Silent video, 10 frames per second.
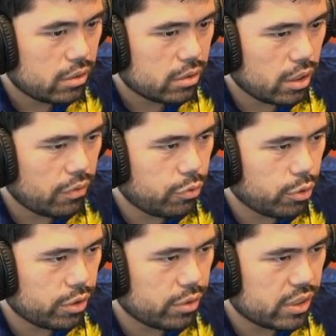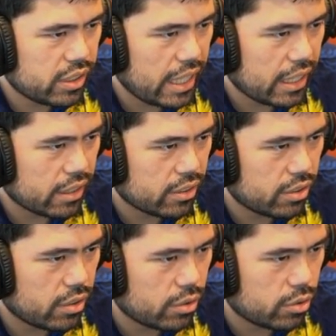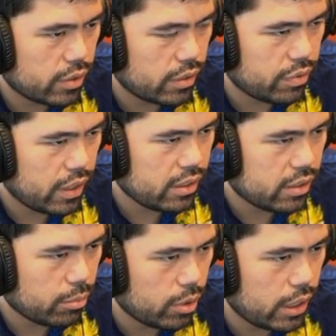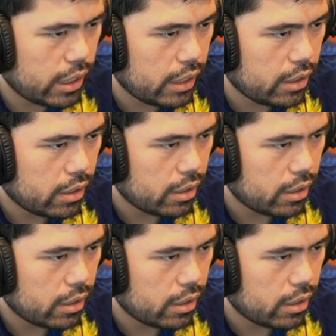Got 43 seconds though, so if I can find some way.